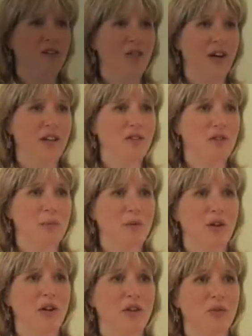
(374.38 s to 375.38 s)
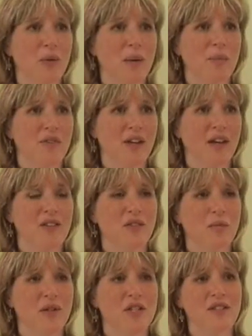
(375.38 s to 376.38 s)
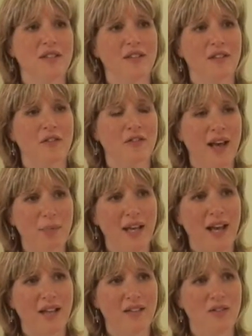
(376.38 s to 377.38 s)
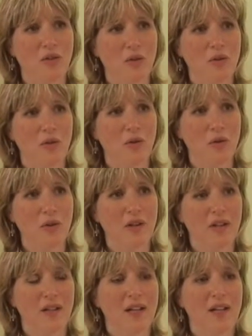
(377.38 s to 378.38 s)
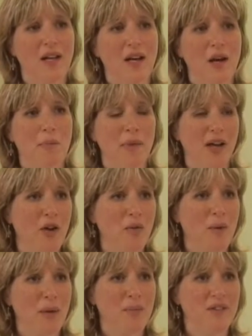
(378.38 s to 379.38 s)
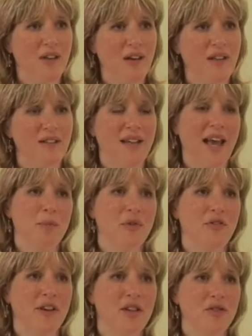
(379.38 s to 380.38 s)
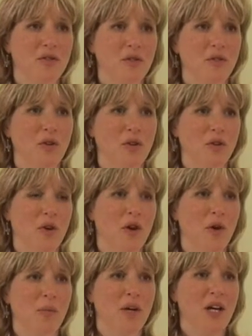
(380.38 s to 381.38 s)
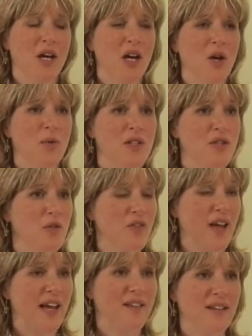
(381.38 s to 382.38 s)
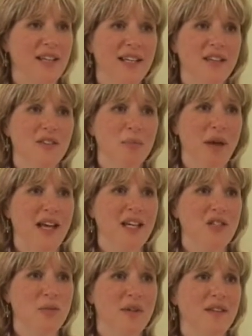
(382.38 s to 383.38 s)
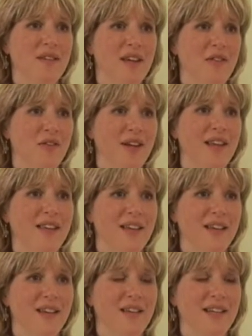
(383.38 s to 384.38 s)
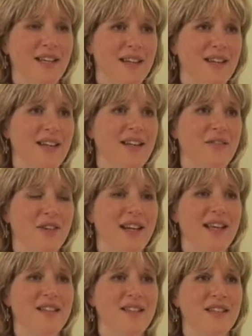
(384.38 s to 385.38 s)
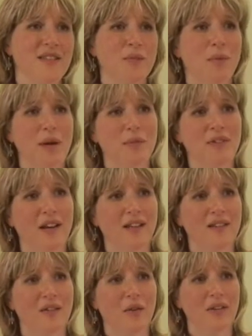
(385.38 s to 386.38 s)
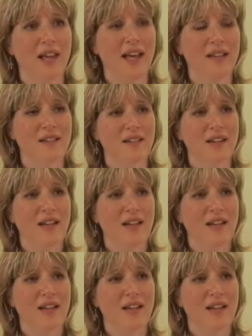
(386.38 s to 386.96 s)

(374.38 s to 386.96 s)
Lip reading: Advisory Bureau's website, which is fabcats.org, my own website, catprofessional.com, which also has a links page with several other kidney-related websites on that,